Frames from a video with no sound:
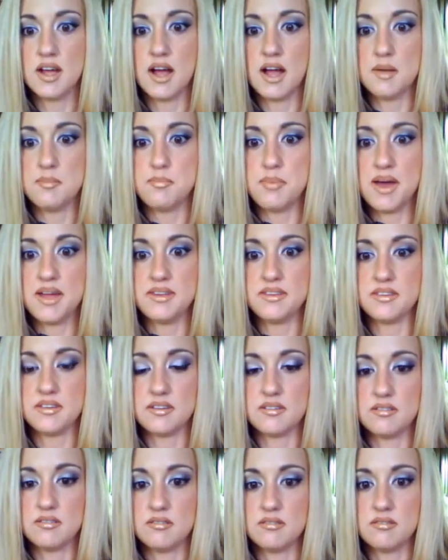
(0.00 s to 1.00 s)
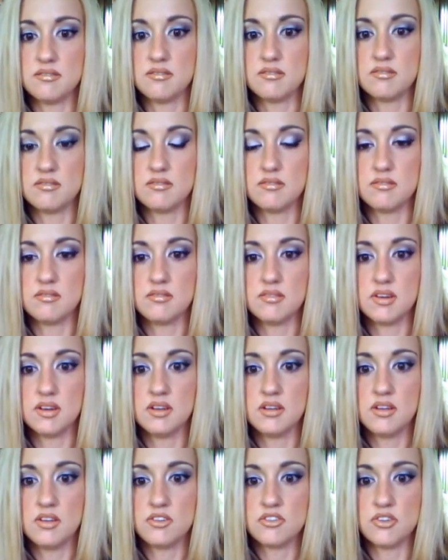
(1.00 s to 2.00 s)
I bend it.
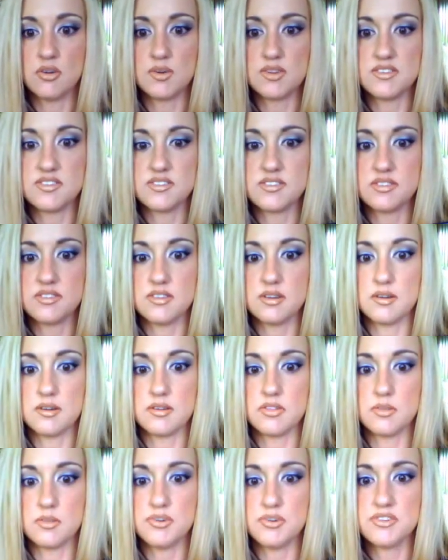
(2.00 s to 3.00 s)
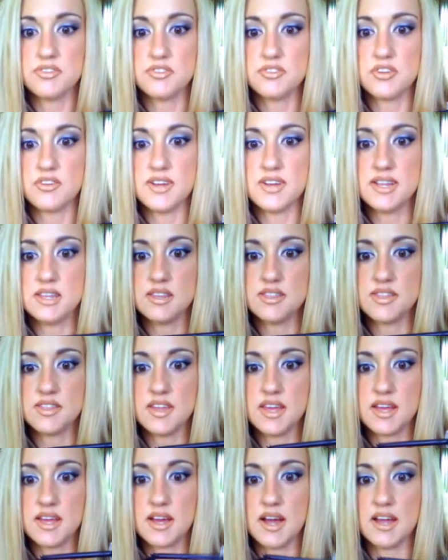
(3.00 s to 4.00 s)
So it's the, the bristles are in the
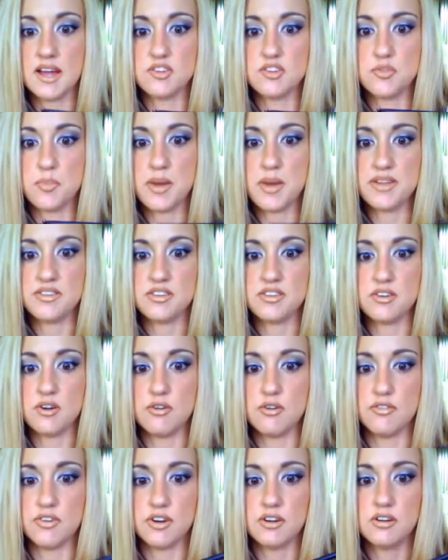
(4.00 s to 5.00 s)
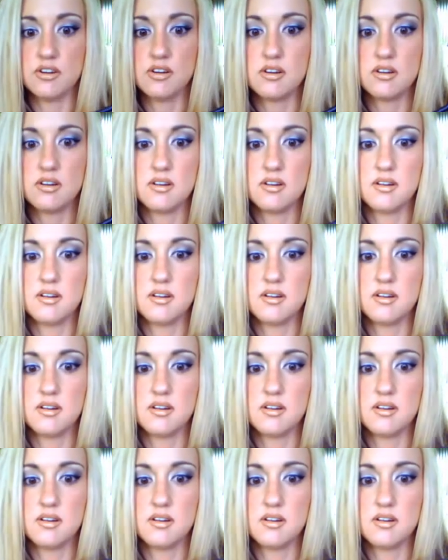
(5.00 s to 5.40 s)
thing, I just bend it over